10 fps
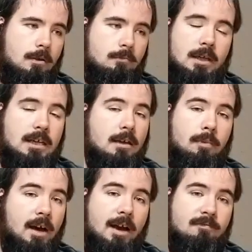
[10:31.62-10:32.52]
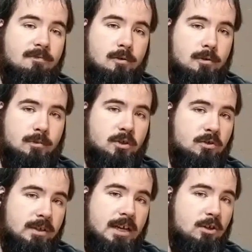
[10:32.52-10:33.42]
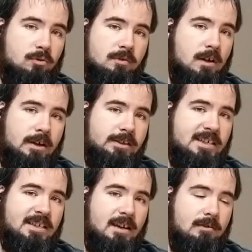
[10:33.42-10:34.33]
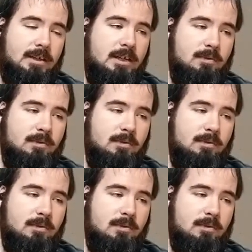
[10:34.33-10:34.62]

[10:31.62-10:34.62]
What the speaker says: media platforms to engage with content nowadays,